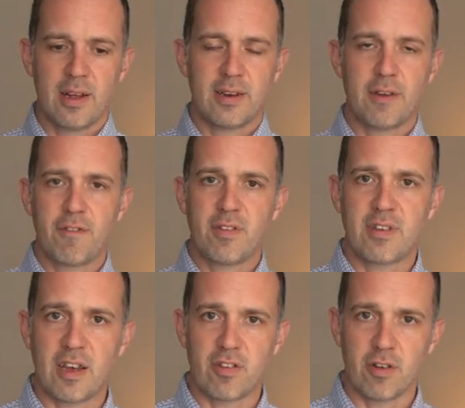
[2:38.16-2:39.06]
different
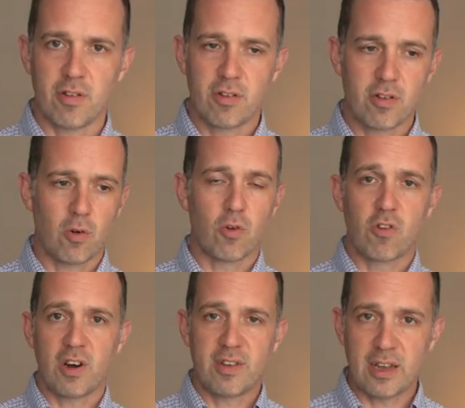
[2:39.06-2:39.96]
sections or
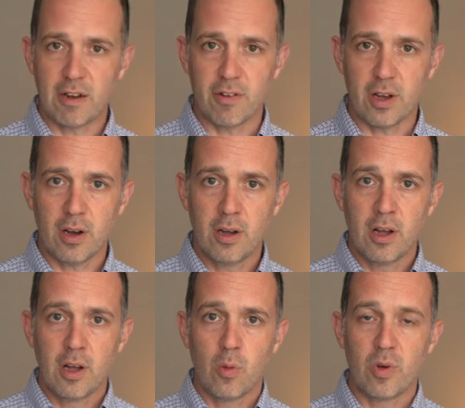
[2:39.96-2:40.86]
criteria,
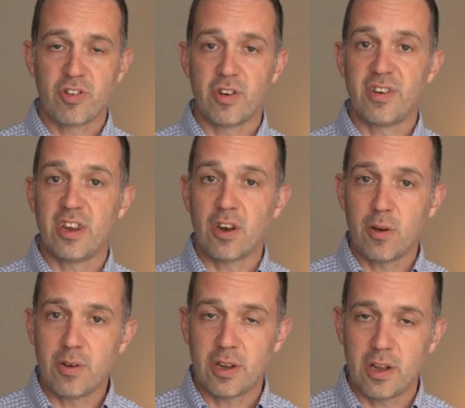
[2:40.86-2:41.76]
which are
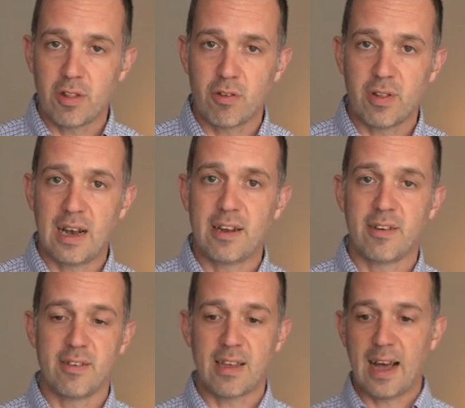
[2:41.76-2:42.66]
denoted to the
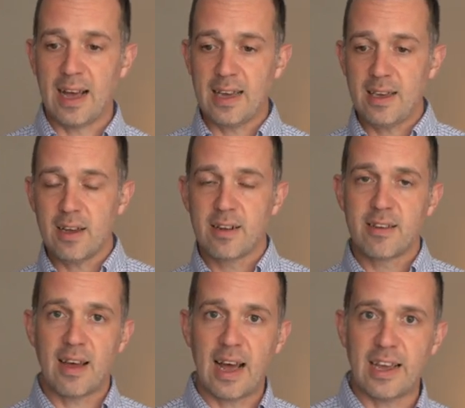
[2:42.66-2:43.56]
letters A
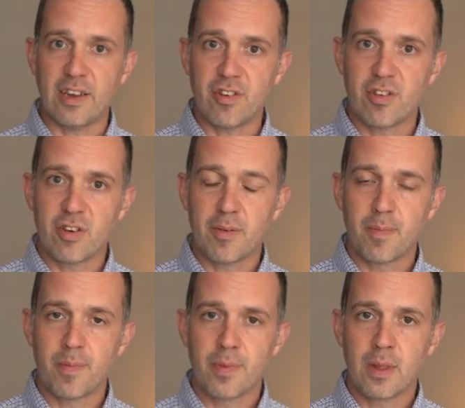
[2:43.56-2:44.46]
to H.
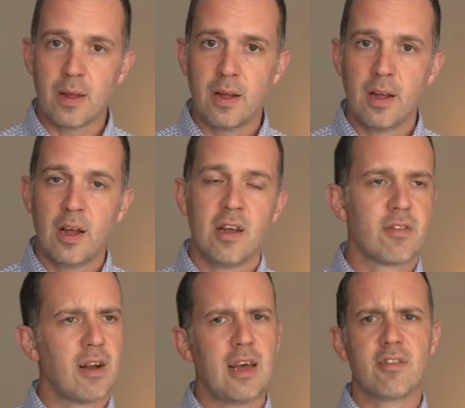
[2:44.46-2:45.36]

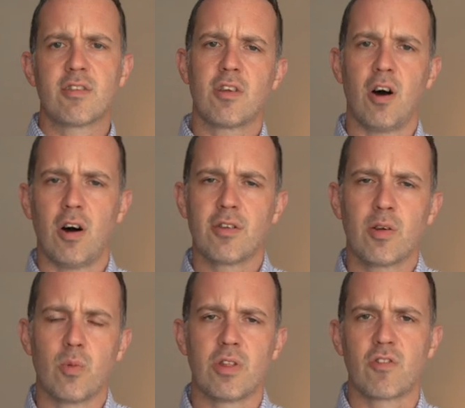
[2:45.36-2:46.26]
So let's start
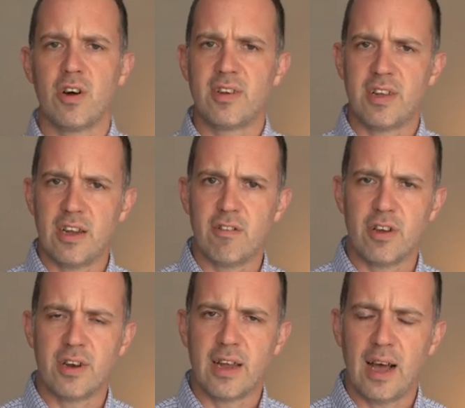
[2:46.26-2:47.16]
with
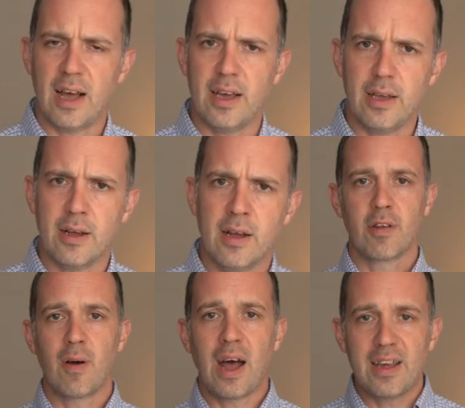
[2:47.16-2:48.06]
criterion A.
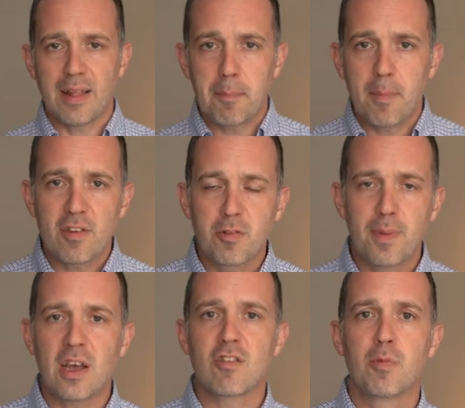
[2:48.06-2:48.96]
So A, there must
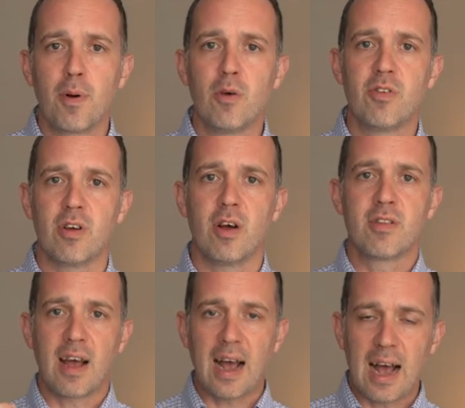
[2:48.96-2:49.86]
be exposure
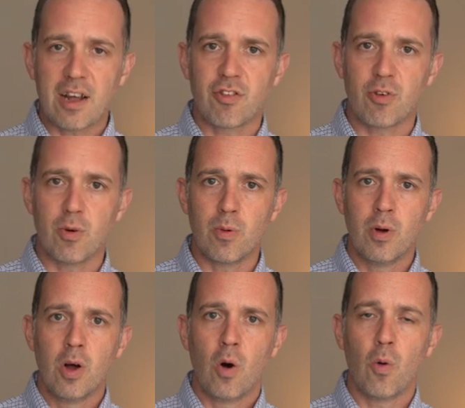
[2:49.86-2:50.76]
to actual
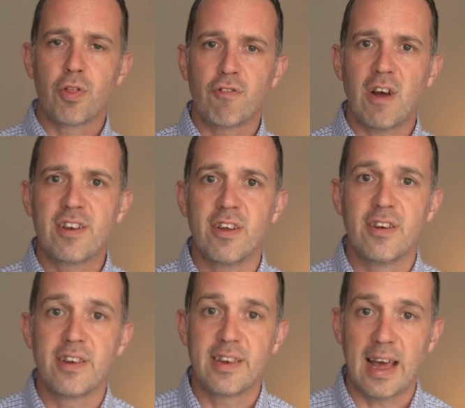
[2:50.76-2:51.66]
or
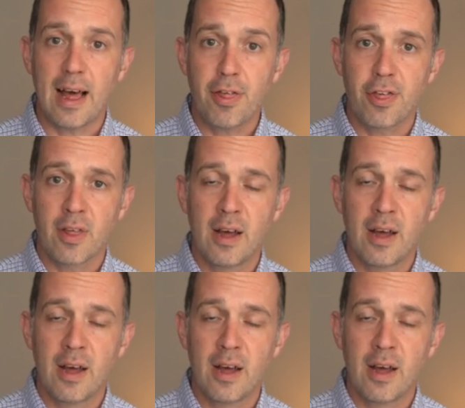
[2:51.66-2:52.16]
threatened death,